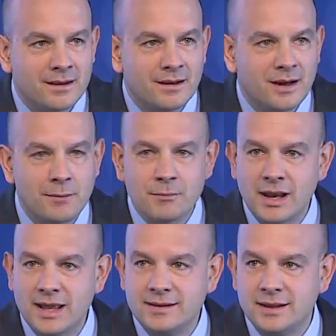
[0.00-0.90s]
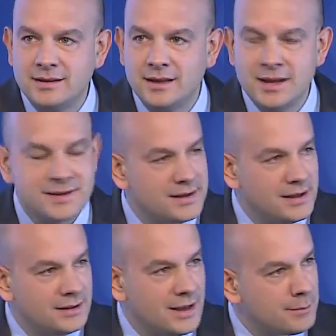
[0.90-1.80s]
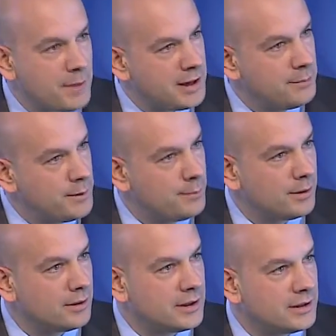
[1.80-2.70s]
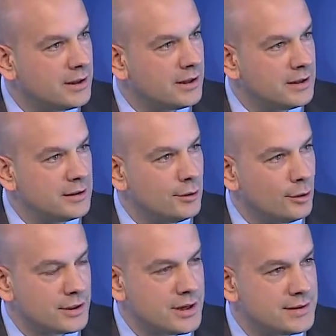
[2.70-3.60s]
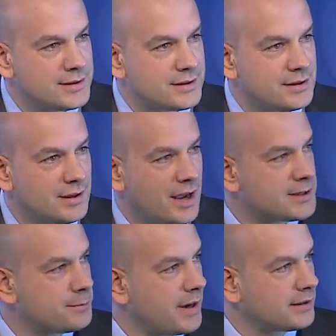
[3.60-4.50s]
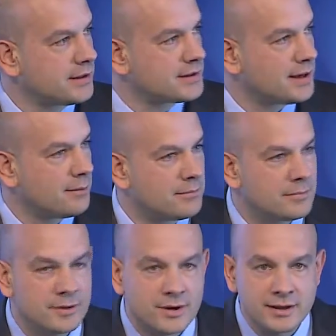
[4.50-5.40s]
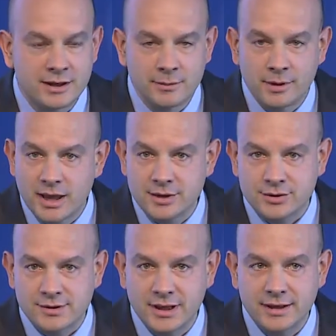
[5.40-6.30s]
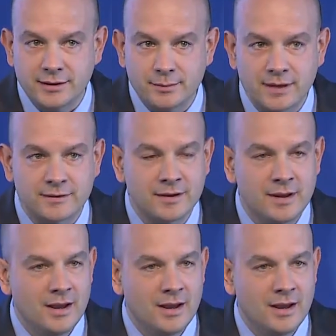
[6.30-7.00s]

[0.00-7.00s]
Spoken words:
I'm glad that I see that many people in the audience expecting some great deliberations later, but